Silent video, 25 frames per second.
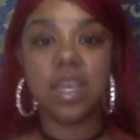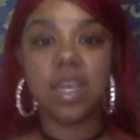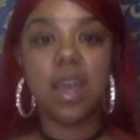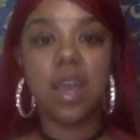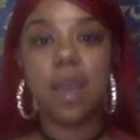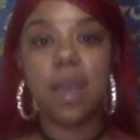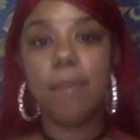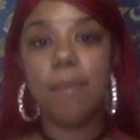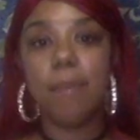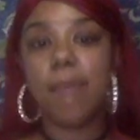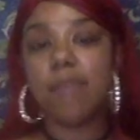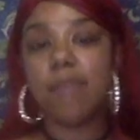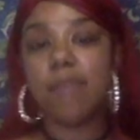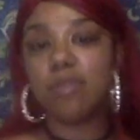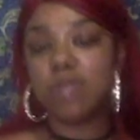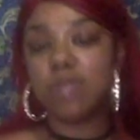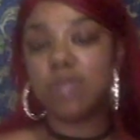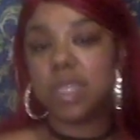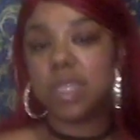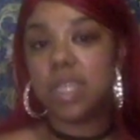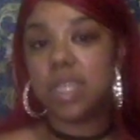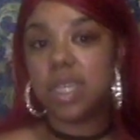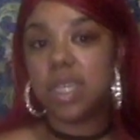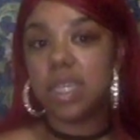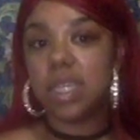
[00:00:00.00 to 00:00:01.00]
my
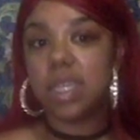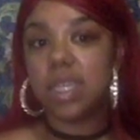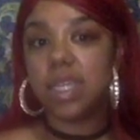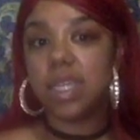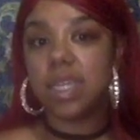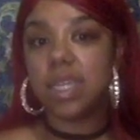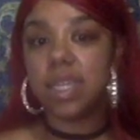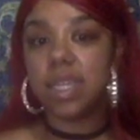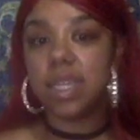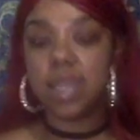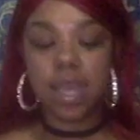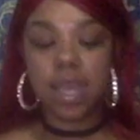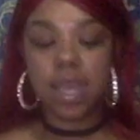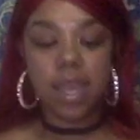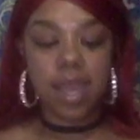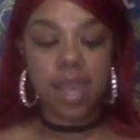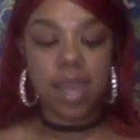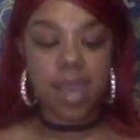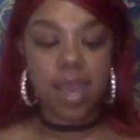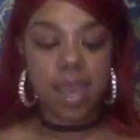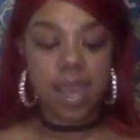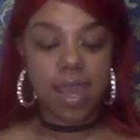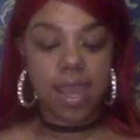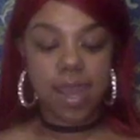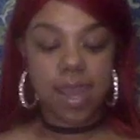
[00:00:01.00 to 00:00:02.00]
routine
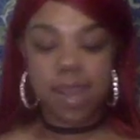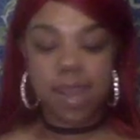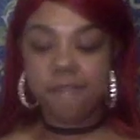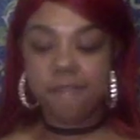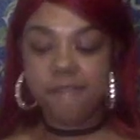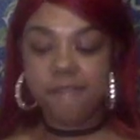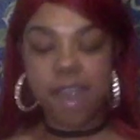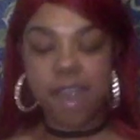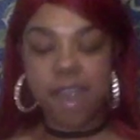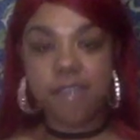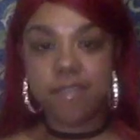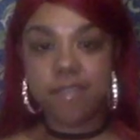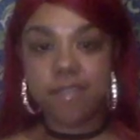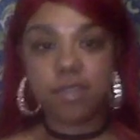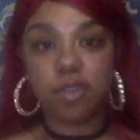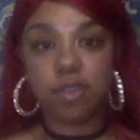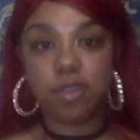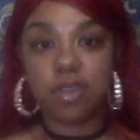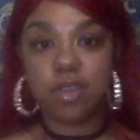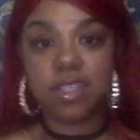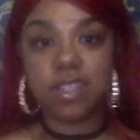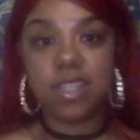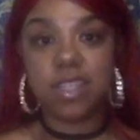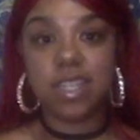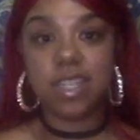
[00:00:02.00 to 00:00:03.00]
and if I
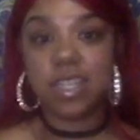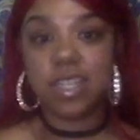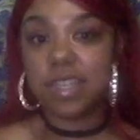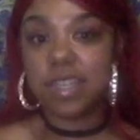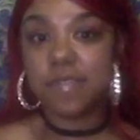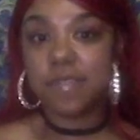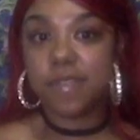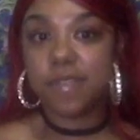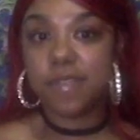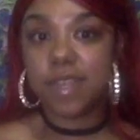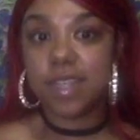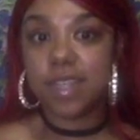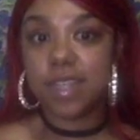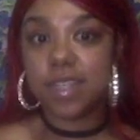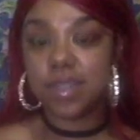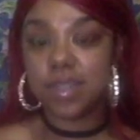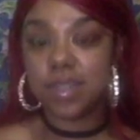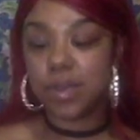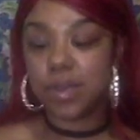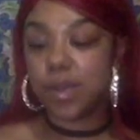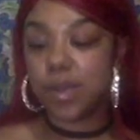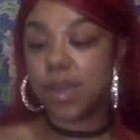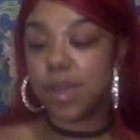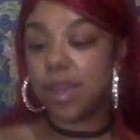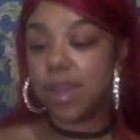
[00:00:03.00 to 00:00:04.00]
notice any difference
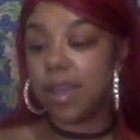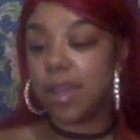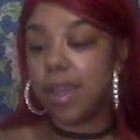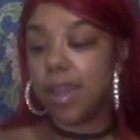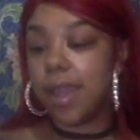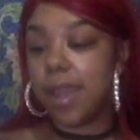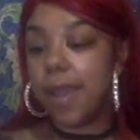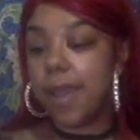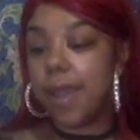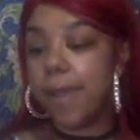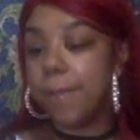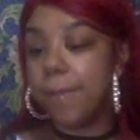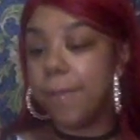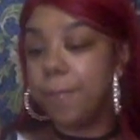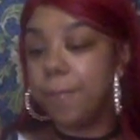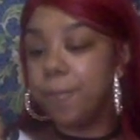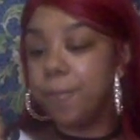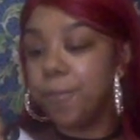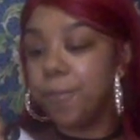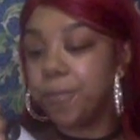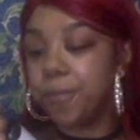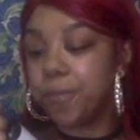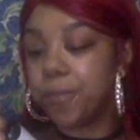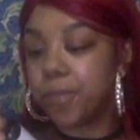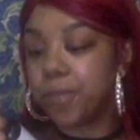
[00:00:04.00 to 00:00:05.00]
or, um,
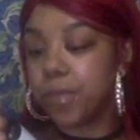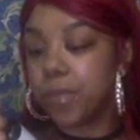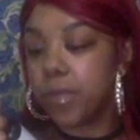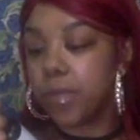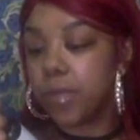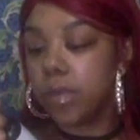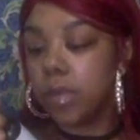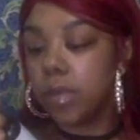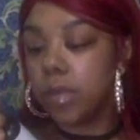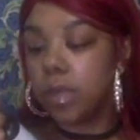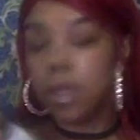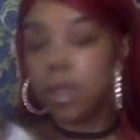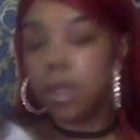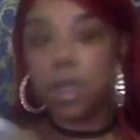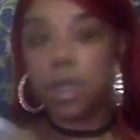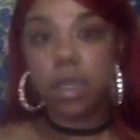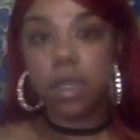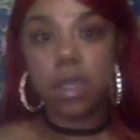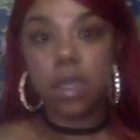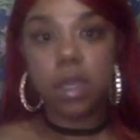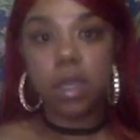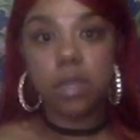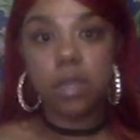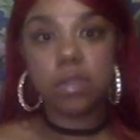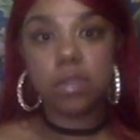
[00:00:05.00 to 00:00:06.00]

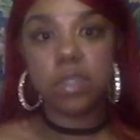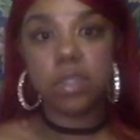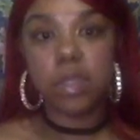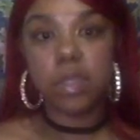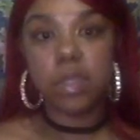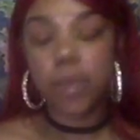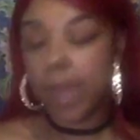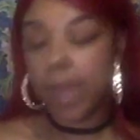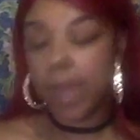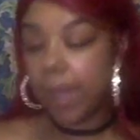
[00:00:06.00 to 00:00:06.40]
you know, see what